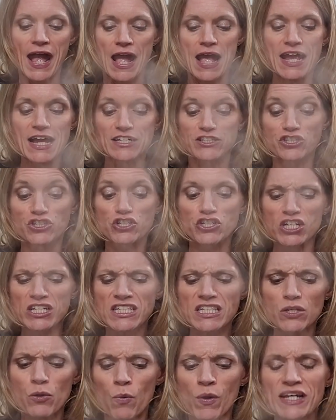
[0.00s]
It's
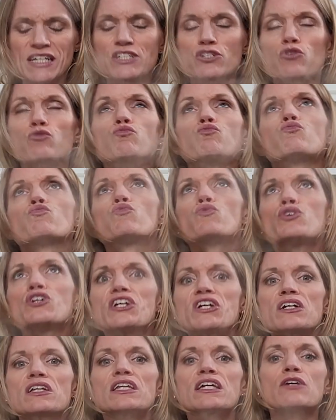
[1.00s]
just going to
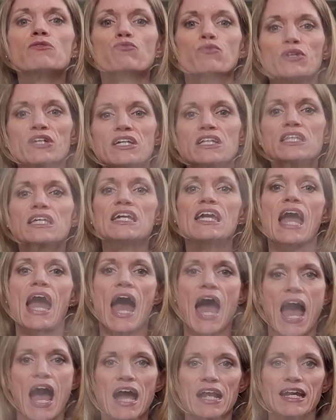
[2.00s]
really
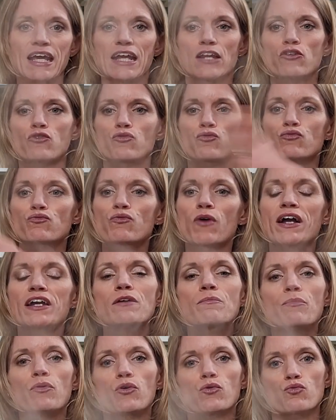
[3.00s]
add
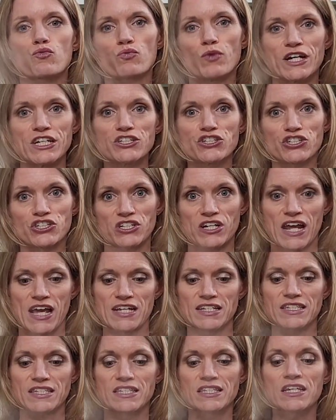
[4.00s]
incredible
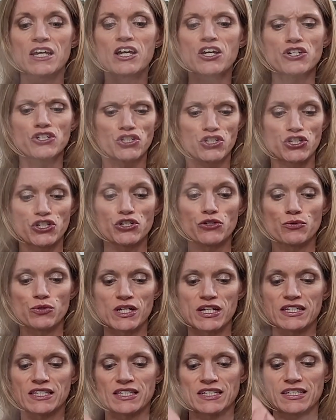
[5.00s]
richness to
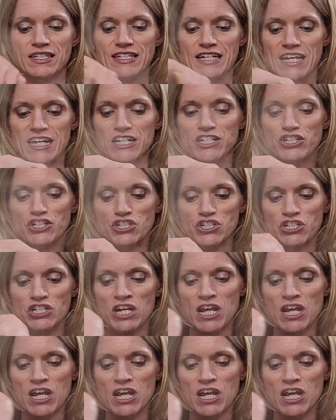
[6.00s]
this dish,